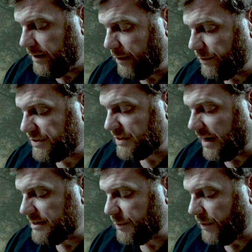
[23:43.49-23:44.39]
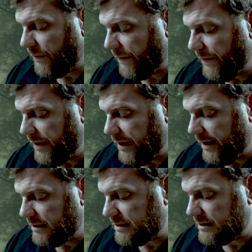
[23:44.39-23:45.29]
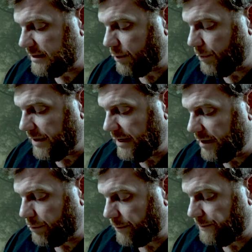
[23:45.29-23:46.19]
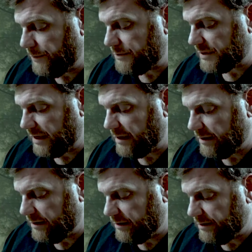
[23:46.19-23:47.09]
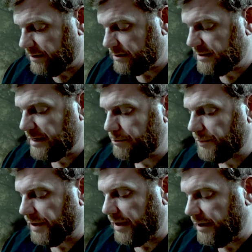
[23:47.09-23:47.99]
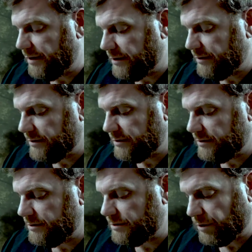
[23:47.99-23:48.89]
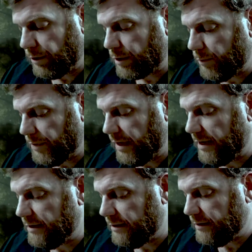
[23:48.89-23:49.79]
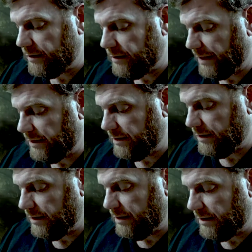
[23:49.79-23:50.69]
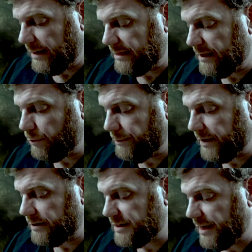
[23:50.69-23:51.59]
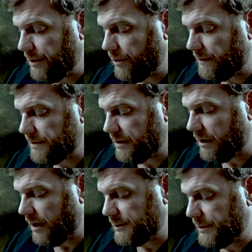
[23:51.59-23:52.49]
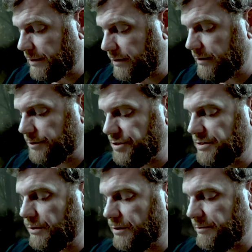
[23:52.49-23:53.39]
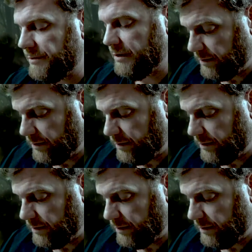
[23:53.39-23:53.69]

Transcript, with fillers: It was sizable, and still bleeding profusely. Deep blood. Dark blood. "I think we'd better take you off to the hospital," she told him.